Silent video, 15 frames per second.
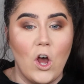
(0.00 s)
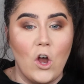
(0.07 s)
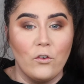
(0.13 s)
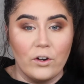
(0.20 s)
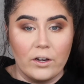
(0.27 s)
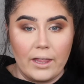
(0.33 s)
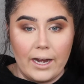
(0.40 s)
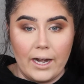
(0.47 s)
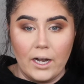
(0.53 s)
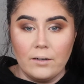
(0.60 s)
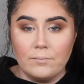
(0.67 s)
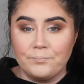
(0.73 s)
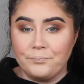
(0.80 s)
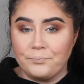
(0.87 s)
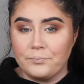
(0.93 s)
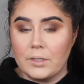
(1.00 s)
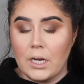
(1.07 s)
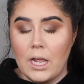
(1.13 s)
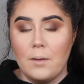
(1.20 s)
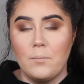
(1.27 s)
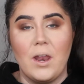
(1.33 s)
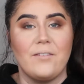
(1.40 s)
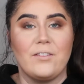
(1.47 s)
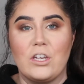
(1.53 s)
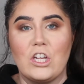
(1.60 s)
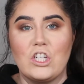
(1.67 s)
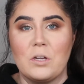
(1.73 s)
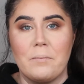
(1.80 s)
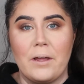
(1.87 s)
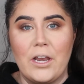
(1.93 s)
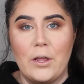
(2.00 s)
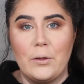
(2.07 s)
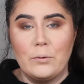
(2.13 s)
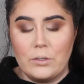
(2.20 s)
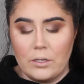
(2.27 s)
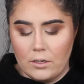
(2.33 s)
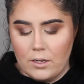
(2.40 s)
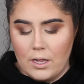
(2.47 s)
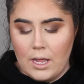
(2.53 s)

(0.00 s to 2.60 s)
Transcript: over there. I have to touch up my nose.